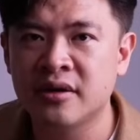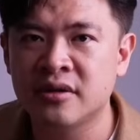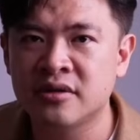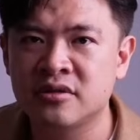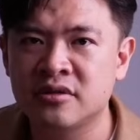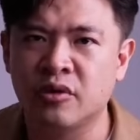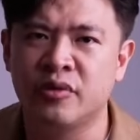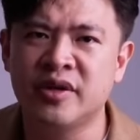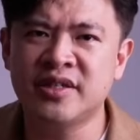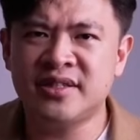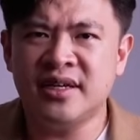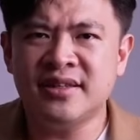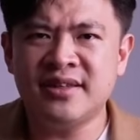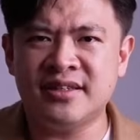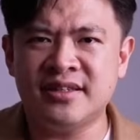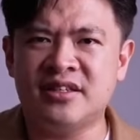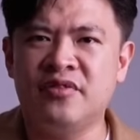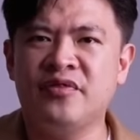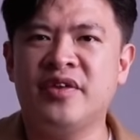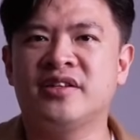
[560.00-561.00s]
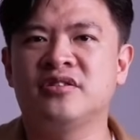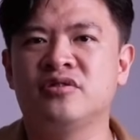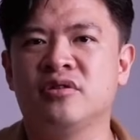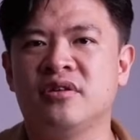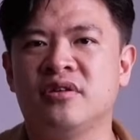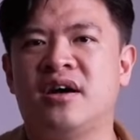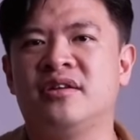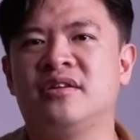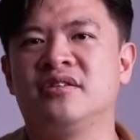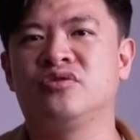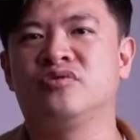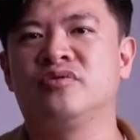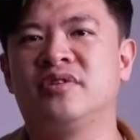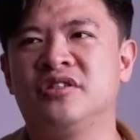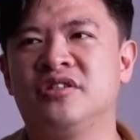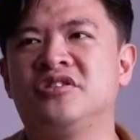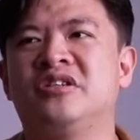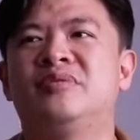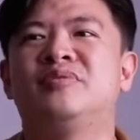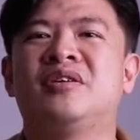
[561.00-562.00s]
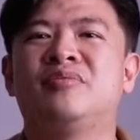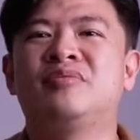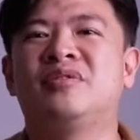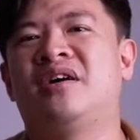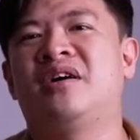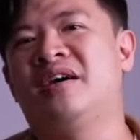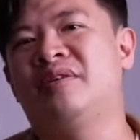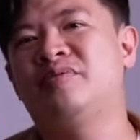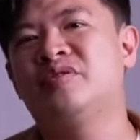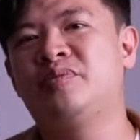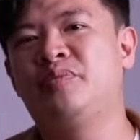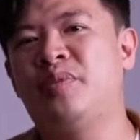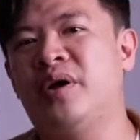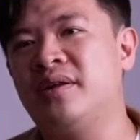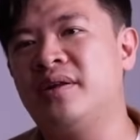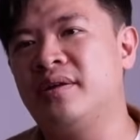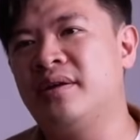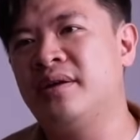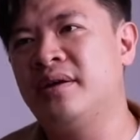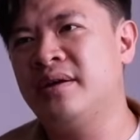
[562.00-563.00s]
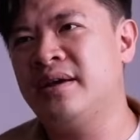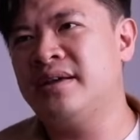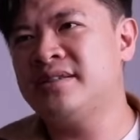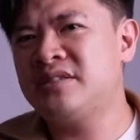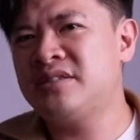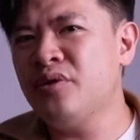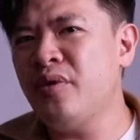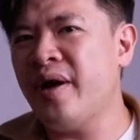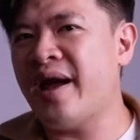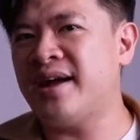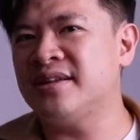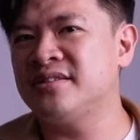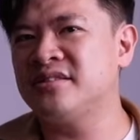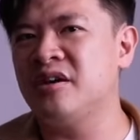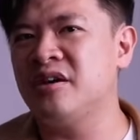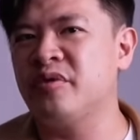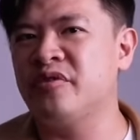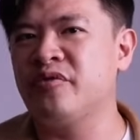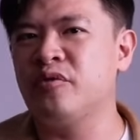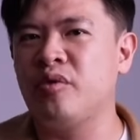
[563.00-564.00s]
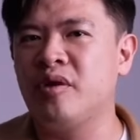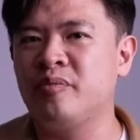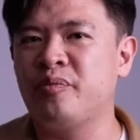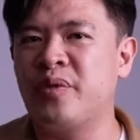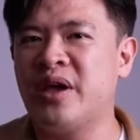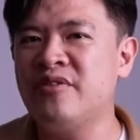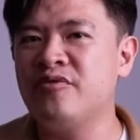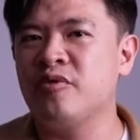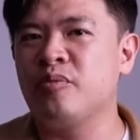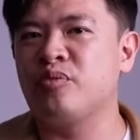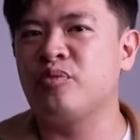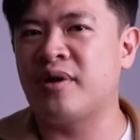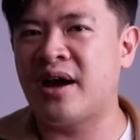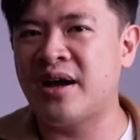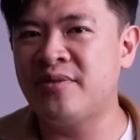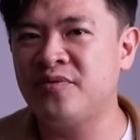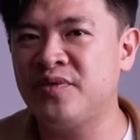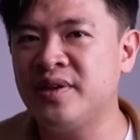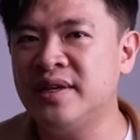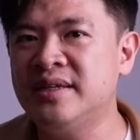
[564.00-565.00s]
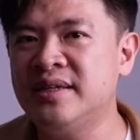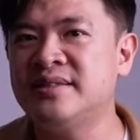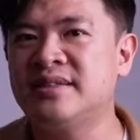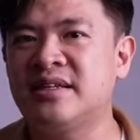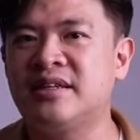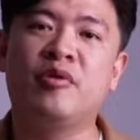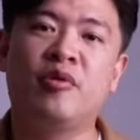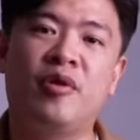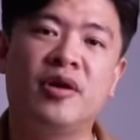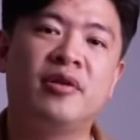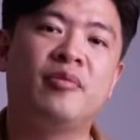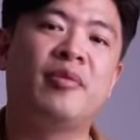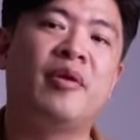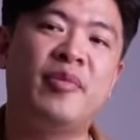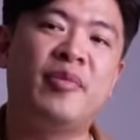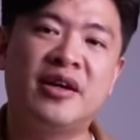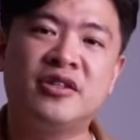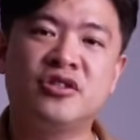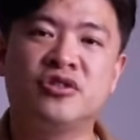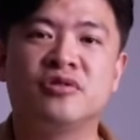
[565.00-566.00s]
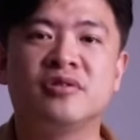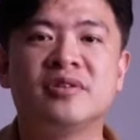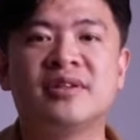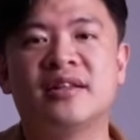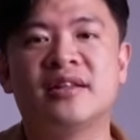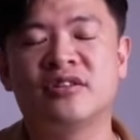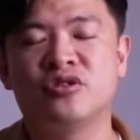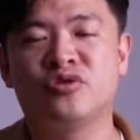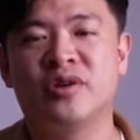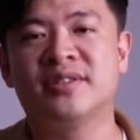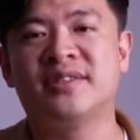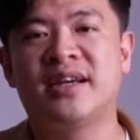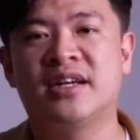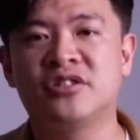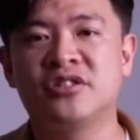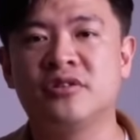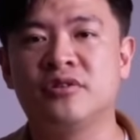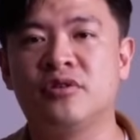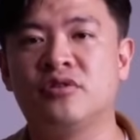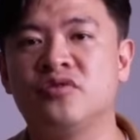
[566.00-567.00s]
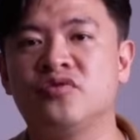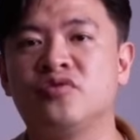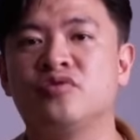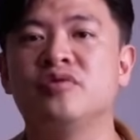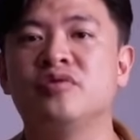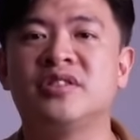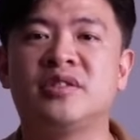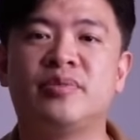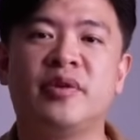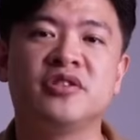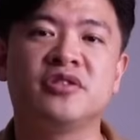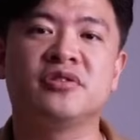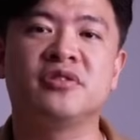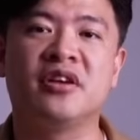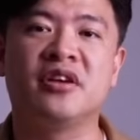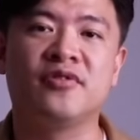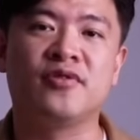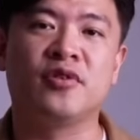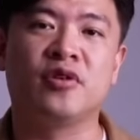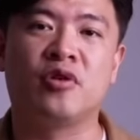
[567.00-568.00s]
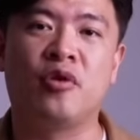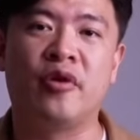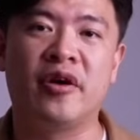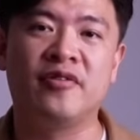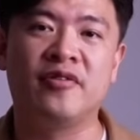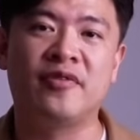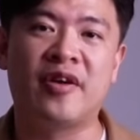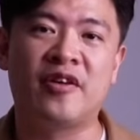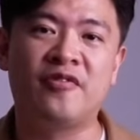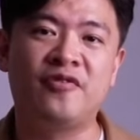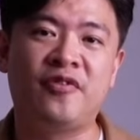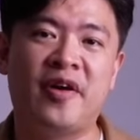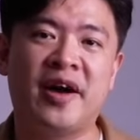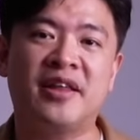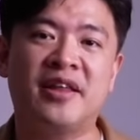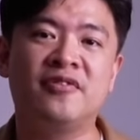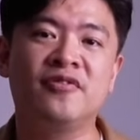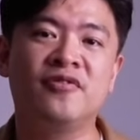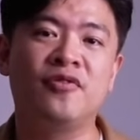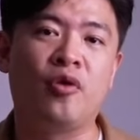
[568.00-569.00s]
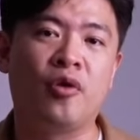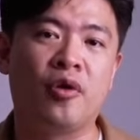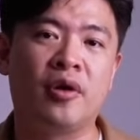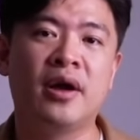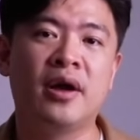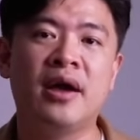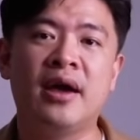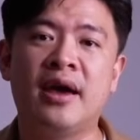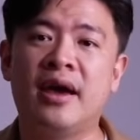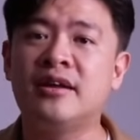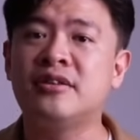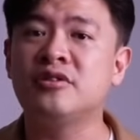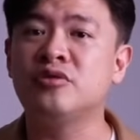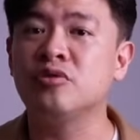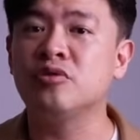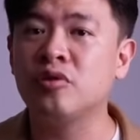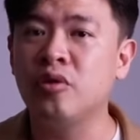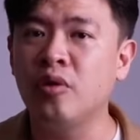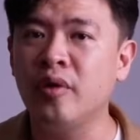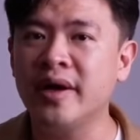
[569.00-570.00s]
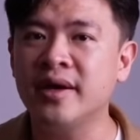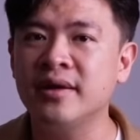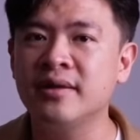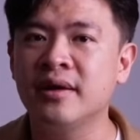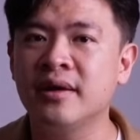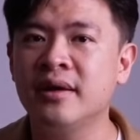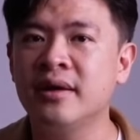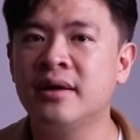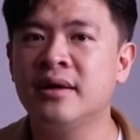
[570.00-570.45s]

So we said that something like Solana is really cheap sometimes, but it still adds up. If you want to pay for bribe fees and you want to make sure that the transaction goes through, especially if you're going and fighting for a new coin,